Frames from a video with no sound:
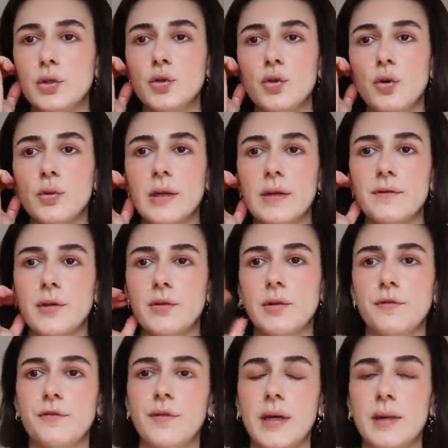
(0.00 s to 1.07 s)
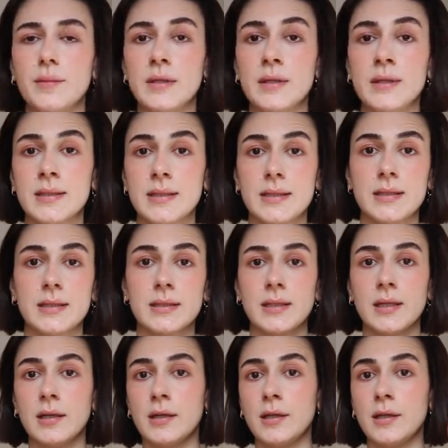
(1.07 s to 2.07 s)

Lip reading: you know that very famous